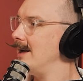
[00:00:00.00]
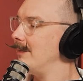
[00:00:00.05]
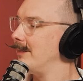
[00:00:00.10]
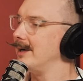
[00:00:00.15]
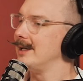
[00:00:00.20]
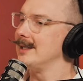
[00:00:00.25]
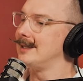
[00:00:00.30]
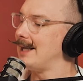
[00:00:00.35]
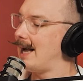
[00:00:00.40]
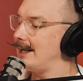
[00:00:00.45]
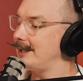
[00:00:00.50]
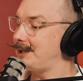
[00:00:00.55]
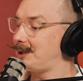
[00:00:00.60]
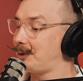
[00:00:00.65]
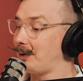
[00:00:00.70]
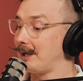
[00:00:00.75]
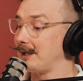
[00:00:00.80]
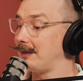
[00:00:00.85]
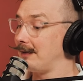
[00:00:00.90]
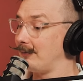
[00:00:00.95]
But It's not
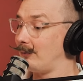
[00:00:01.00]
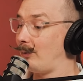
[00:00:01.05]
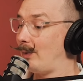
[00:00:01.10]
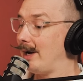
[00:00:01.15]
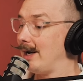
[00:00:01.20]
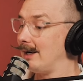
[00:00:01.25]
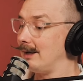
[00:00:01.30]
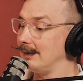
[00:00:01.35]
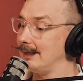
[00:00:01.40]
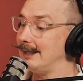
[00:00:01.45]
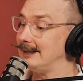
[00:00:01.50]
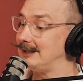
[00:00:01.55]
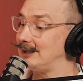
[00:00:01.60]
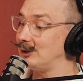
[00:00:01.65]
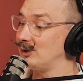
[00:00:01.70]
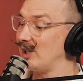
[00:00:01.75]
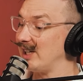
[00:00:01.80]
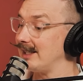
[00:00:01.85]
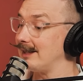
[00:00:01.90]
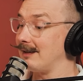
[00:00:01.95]
strength of will, it's
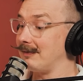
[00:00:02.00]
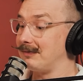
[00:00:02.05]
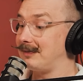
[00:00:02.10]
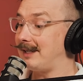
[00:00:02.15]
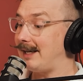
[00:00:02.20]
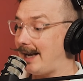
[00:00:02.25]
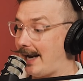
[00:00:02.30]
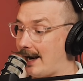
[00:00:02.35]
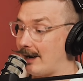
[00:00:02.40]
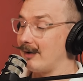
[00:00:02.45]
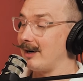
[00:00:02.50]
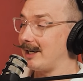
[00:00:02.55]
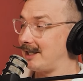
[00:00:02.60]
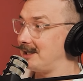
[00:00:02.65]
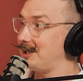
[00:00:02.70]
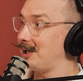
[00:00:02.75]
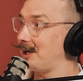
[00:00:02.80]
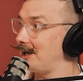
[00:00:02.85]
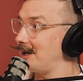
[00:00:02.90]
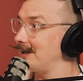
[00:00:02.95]
strength of
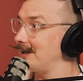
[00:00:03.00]
character.